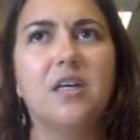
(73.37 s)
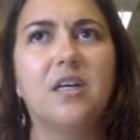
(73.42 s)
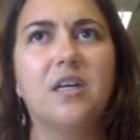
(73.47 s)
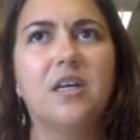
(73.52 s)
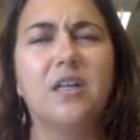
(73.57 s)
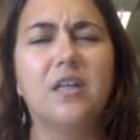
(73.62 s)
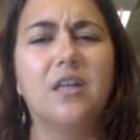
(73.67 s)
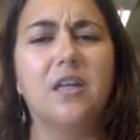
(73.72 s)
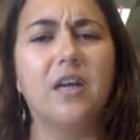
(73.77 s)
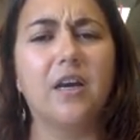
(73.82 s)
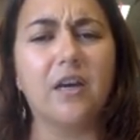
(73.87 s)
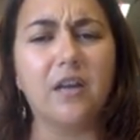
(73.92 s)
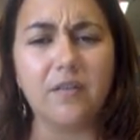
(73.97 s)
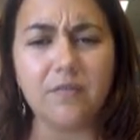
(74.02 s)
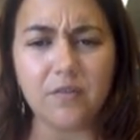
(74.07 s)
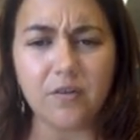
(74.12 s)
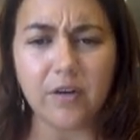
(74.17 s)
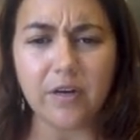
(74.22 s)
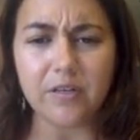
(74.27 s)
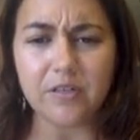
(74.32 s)
in the negative
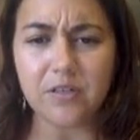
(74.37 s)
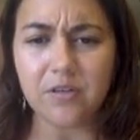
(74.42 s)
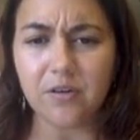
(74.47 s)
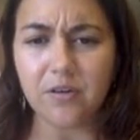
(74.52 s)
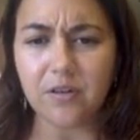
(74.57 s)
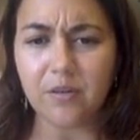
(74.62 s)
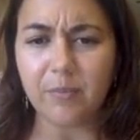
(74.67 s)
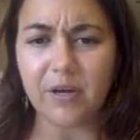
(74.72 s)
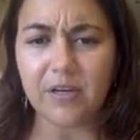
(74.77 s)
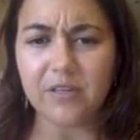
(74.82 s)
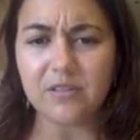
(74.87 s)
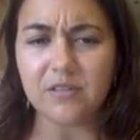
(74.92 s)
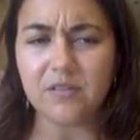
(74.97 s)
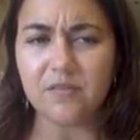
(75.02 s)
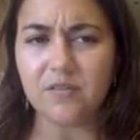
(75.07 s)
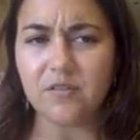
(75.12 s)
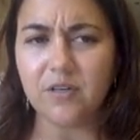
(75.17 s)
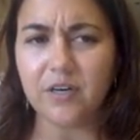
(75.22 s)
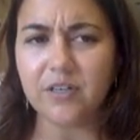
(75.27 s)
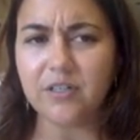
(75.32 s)
direction or in the positive
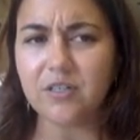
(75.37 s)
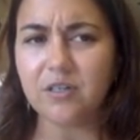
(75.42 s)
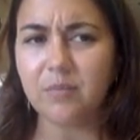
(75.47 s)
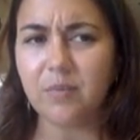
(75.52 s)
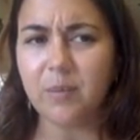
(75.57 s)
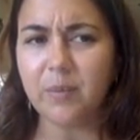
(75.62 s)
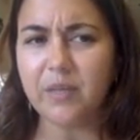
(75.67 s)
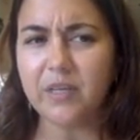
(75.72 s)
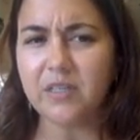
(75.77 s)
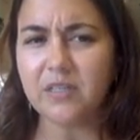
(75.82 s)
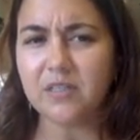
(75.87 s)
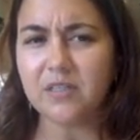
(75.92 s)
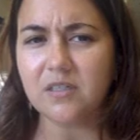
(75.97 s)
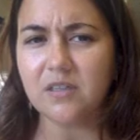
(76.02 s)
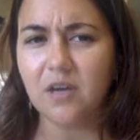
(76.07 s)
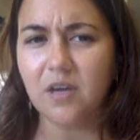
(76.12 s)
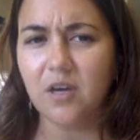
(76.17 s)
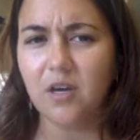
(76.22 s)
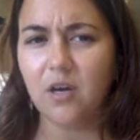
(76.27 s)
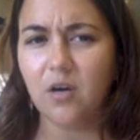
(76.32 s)
direction? Maybe that doesn't
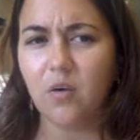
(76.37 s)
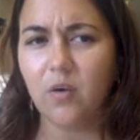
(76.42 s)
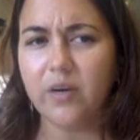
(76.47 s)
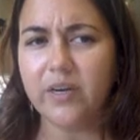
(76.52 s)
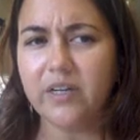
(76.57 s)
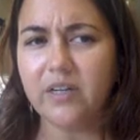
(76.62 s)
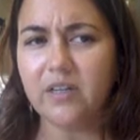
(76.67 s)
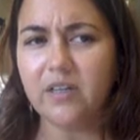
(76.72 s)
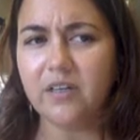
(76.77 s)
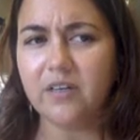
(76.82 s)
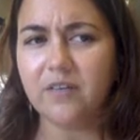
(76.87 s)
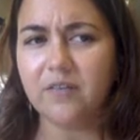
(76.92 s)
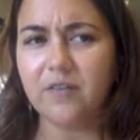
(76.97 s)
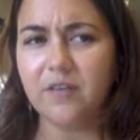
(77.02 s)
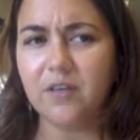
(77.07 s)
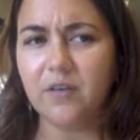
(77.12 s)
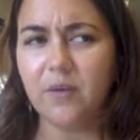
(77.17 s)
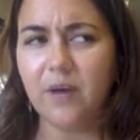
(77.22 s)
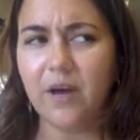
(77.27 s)
quite click for you.